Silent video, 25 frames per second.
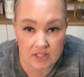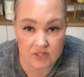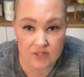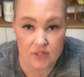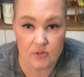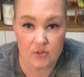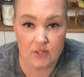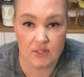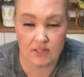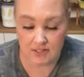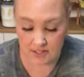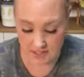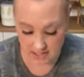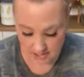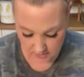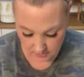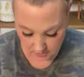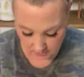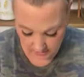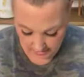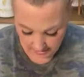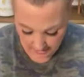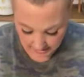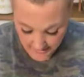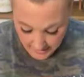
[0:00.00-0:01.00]
Yes, you can see
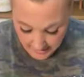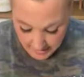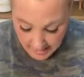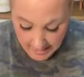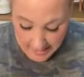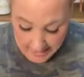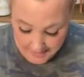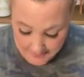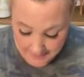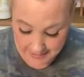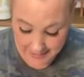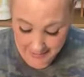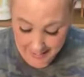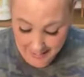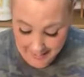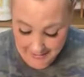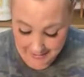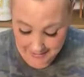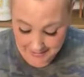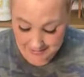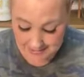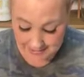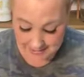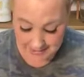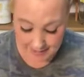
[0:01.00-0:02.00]
it, okay. I mean,
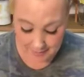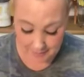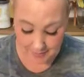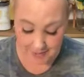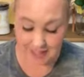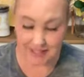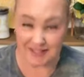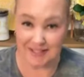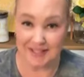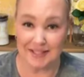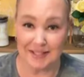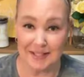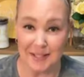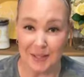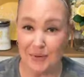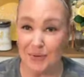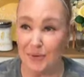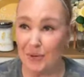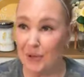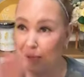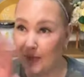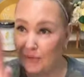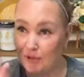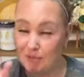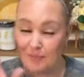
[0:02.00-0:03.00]
I can see it, but I just
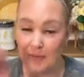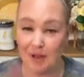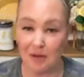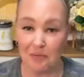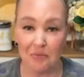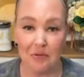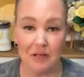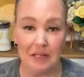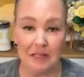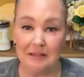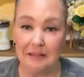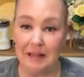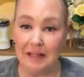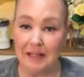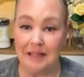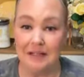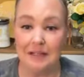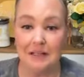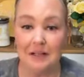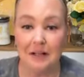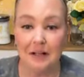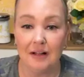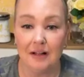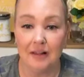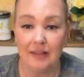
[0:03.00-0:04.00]
didn't know with my ring
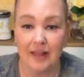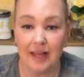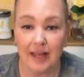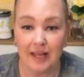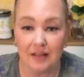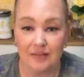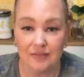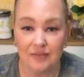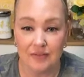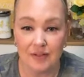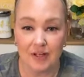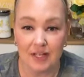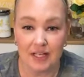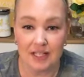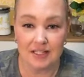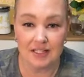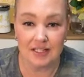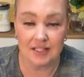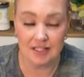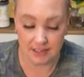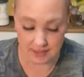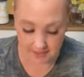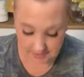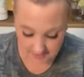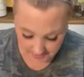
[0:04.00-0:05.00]
light and all of that if you
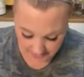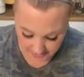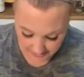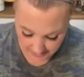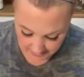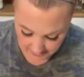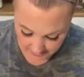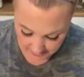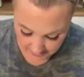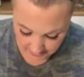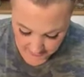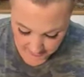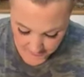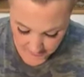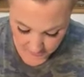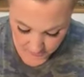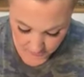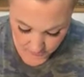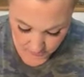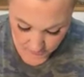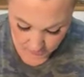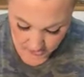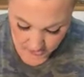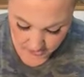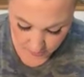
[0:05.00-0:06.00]
guys could see
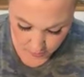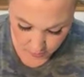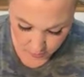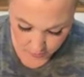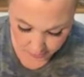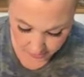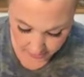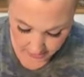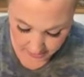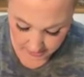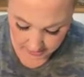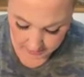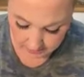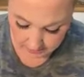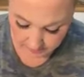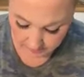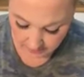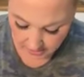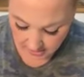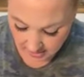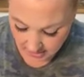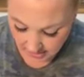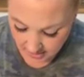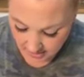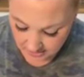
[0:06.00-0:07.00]
where you put it.
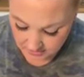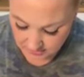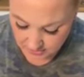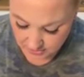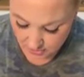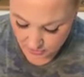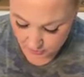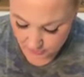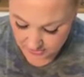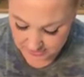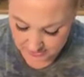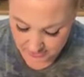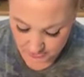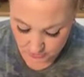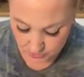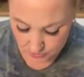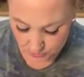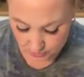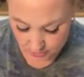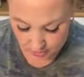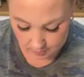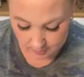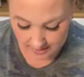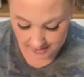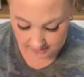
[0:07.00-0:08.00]
And so what's
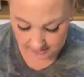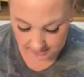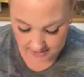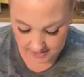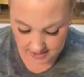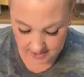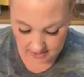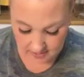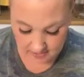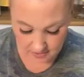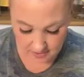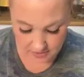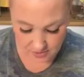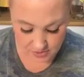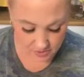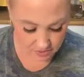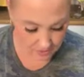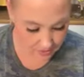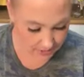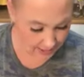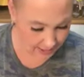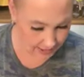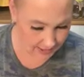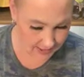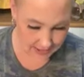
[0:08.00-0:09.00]
cool about these is
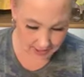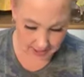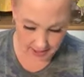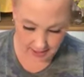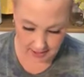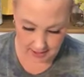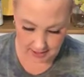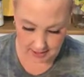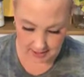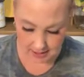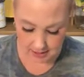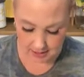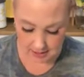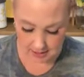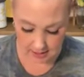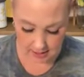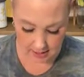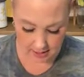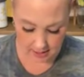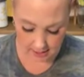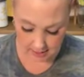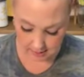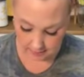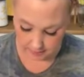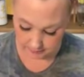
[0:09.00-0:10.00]
you guys
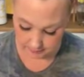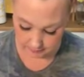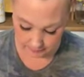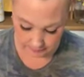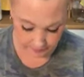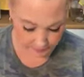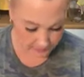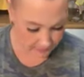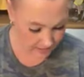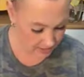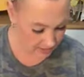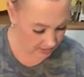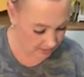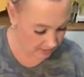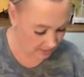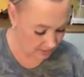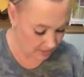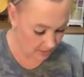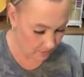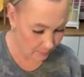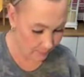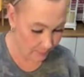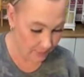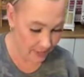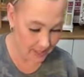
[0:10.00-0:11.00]
can
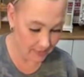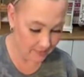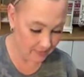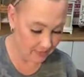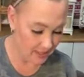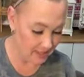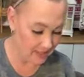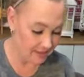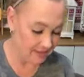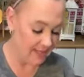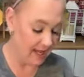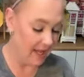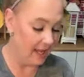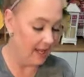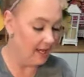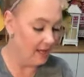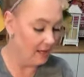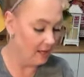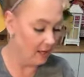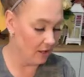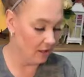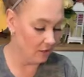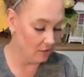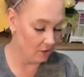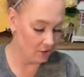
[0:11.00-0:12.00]
paint these
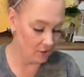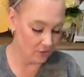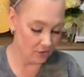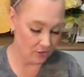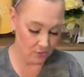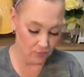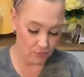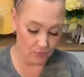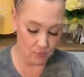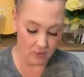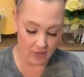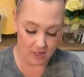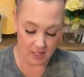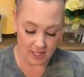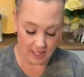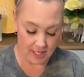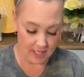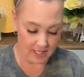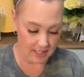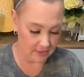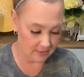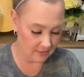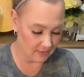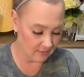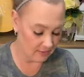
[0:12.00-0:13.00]
any colors you
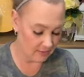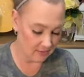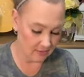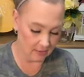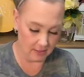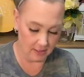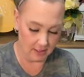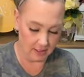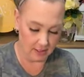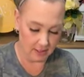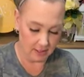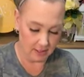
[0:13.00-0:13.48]
want,